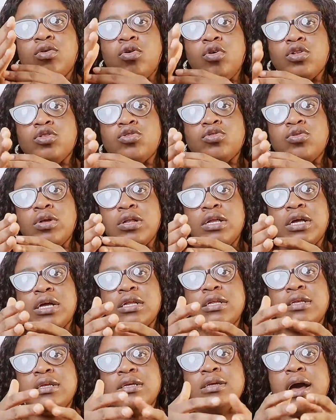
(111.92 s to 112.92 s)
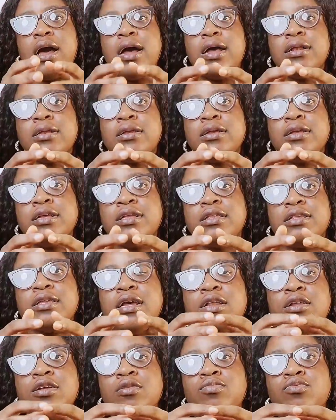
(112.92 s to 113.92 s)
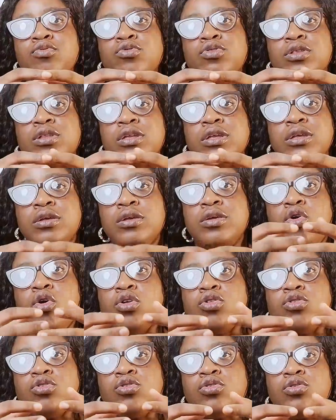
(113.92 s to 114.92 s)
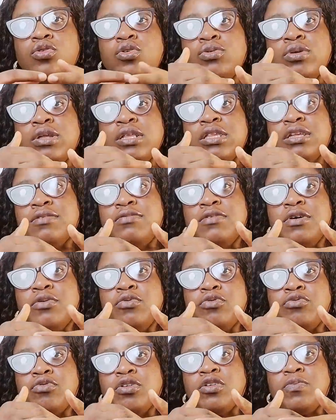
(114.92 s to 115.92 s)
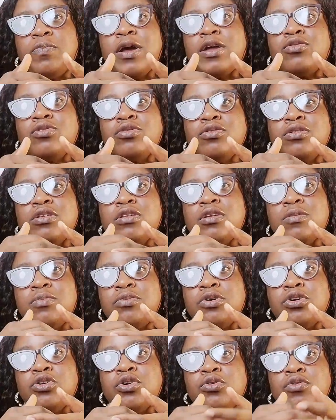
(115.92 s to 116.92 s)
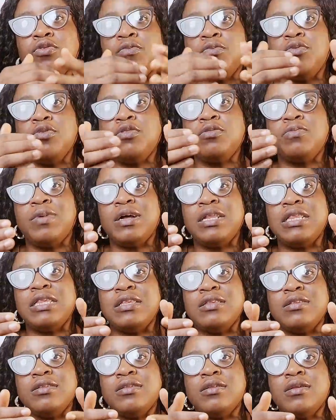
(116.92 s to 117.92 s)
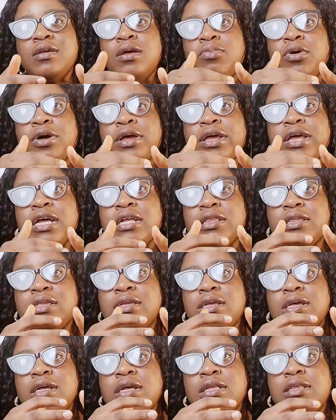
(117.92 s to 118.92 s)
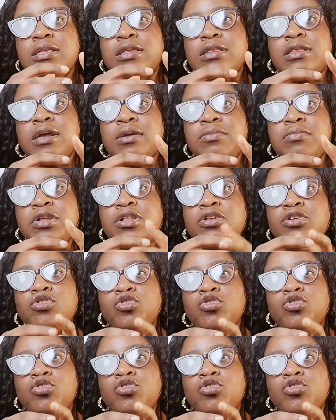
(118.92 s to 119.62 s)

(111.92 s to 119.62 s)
court ordered, and it enables the court to intervene with respect to the separation of both parties, but yet determine